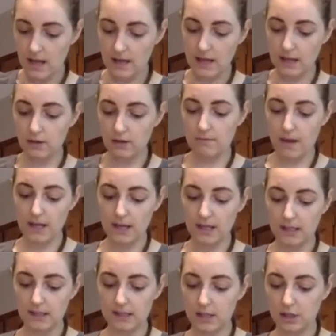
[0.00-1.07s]
then you can make
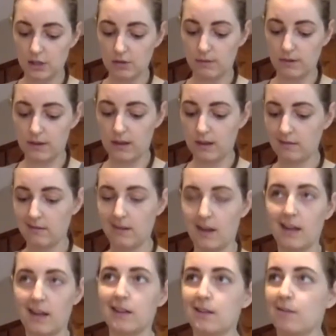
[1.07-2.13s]
this dish within
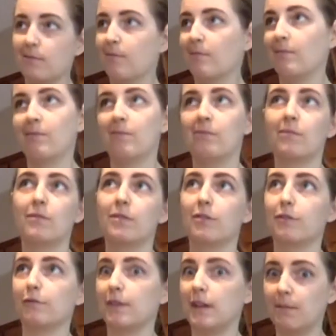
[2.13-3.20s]
like
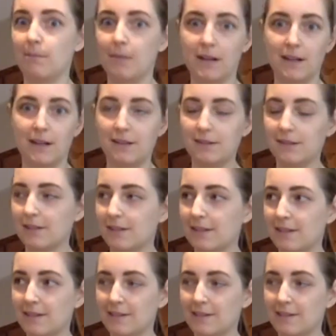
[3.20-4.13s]
3 minutes.